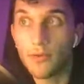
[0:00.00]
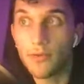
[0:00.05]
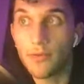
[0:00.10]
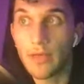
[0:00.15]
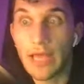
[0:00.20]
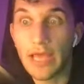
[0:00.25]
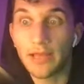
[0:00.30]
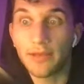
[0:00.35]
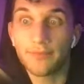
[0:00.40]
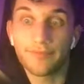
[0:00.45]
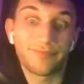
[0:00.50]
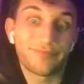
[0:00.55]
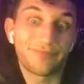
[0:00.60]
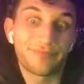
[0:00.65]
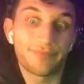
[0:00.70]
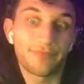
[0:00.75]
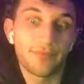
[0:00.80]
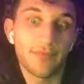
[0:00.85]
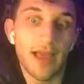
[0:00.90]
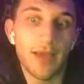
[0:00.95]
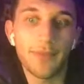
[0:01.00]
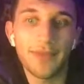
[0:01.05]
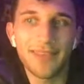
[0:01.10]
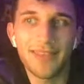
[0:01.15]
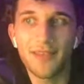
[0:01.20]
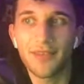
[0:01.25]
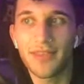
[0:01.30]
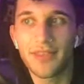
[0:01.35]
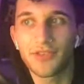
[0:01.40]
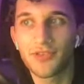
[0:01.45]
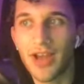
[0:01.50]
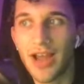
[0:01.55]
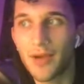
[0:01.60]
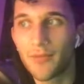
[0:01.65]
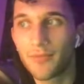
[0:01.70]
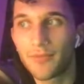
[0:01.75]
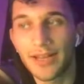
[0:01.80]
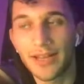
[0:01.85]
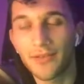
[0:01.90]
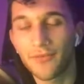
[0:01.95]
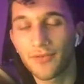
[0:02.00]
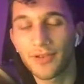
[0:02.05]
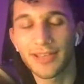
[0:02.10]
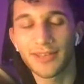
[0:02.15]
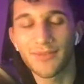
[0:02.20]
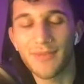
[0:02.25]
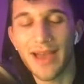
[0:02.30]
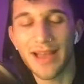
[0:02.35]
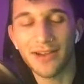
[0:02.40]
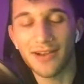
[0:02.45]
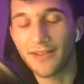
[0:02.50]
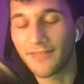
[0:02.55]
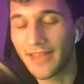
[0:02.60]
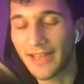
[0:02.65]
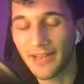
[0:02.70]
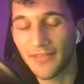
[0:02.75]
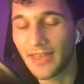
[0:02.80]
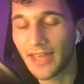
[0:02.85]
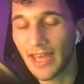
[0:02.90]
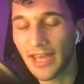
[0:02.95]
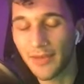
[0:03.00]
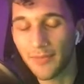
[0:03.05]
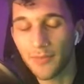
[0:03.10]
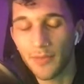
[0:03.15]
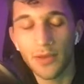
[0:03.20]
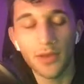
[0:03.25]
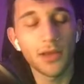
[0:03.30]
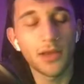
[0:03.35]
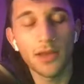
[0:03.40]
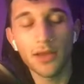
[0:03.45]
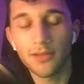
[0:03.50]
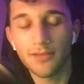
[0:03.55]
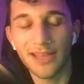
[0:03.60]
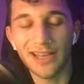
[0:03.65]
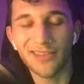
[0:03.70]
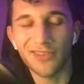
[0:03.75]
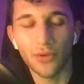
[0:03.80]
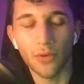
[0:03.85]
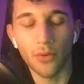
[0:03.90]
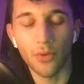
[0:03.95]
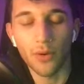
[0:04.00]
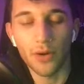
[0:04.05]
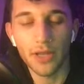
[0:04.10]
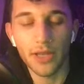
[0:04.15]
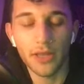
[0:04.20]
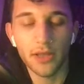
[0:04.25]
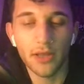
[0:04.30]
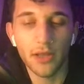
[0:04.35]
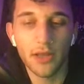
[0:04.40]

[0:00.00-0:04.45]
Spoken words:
And I mean, the drop didn't really matter at the end of the game. They didn't score on it.